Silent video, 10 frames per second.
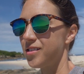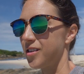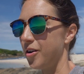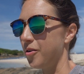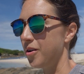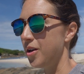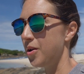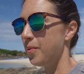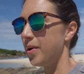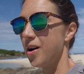so
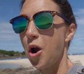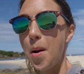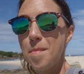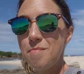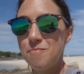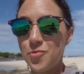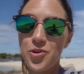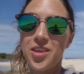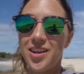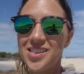we are
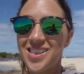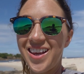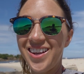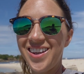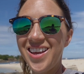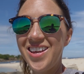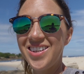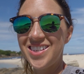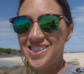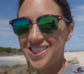more than excited
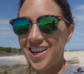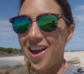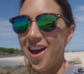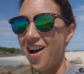to see